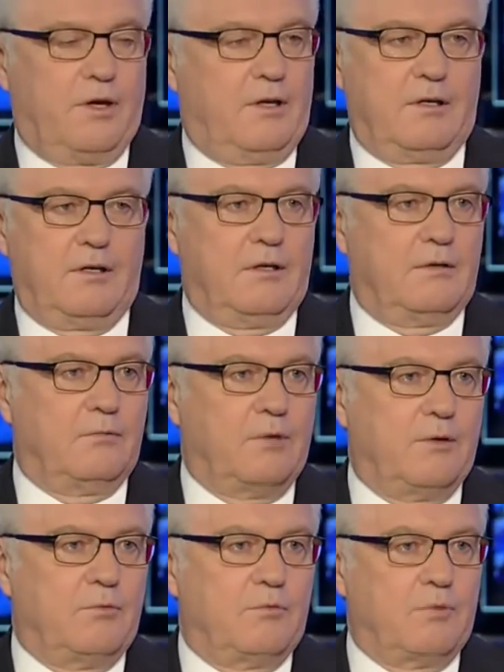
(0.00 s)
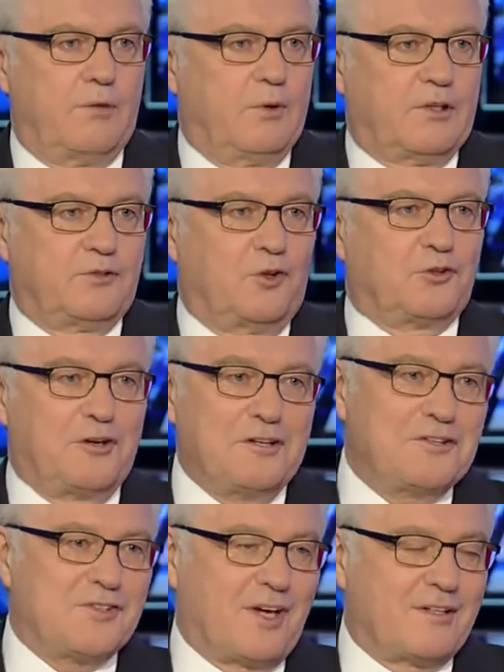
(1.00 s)
we did not
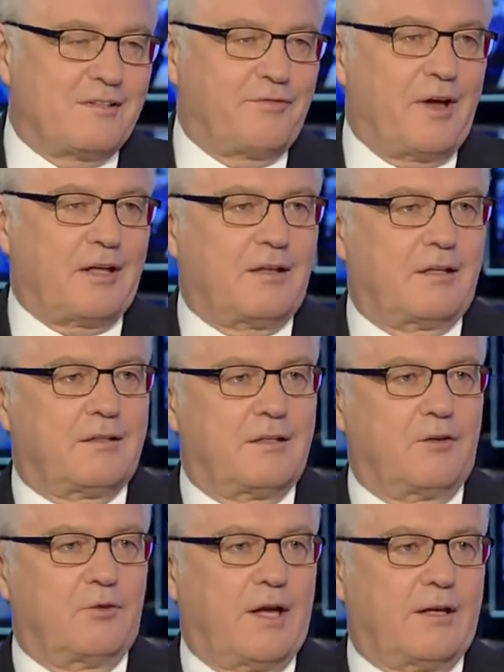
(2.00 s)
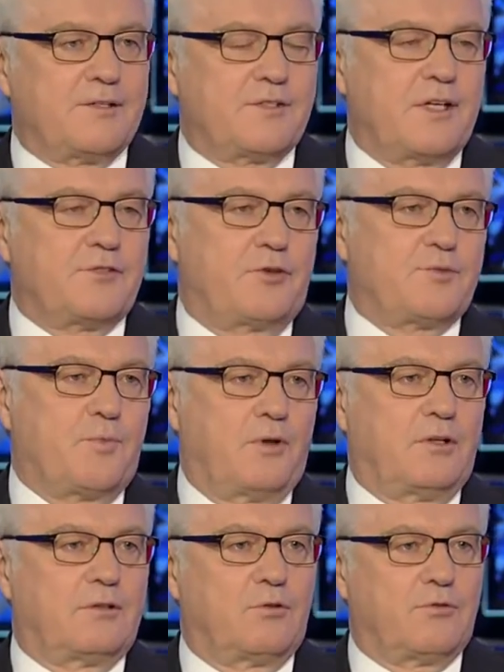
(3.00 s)
criticize the fact that the United States
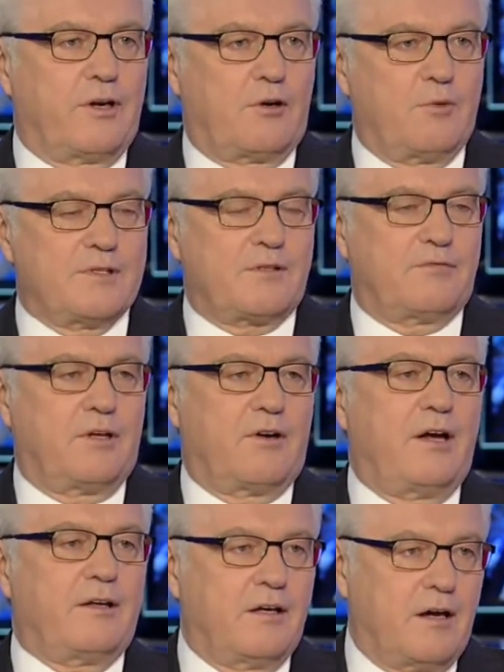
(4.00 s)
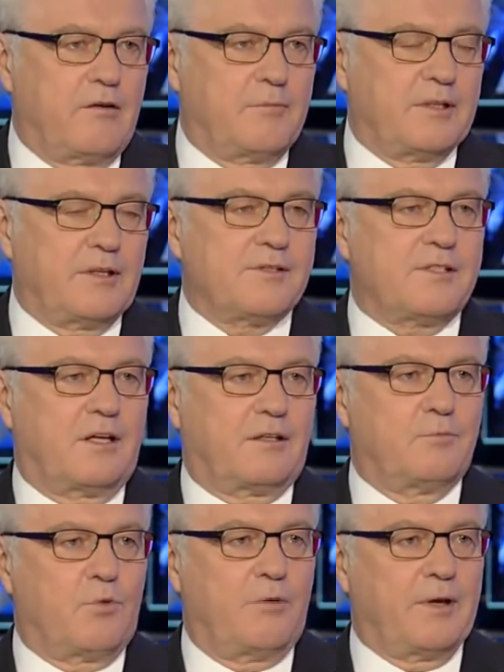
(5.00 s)
responded to the request of the Iraqi government and
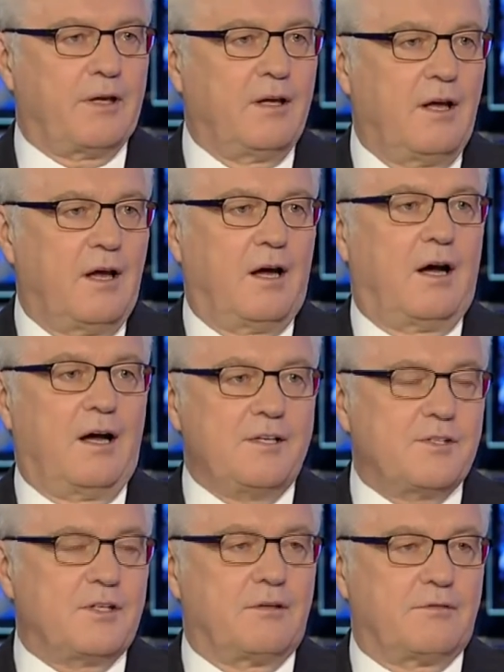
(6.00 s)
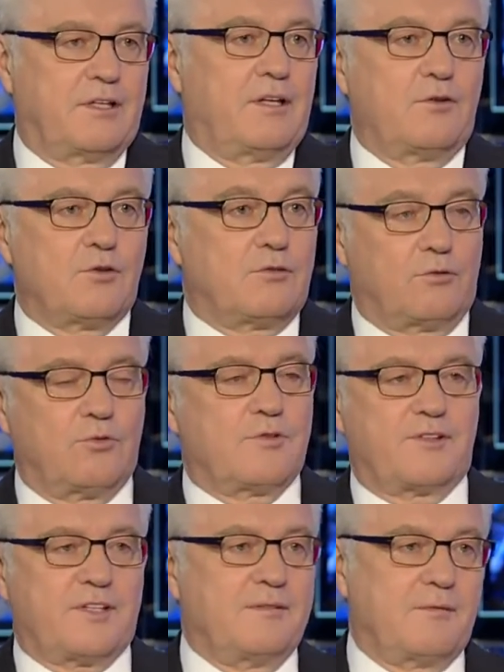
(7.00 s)
started bombing ISIL. They need to do
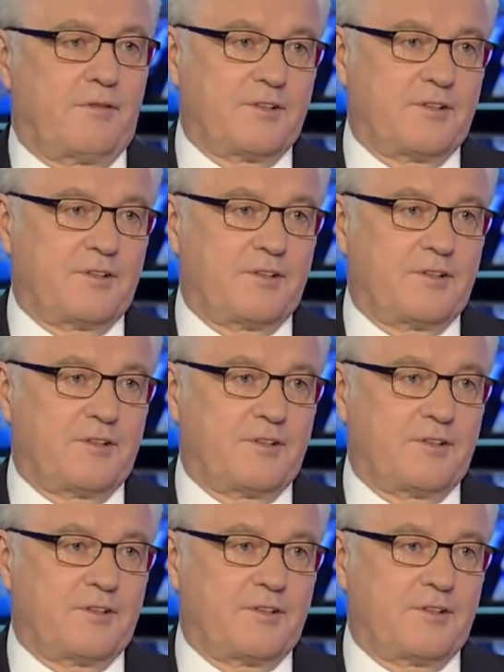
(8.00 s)
the same thing.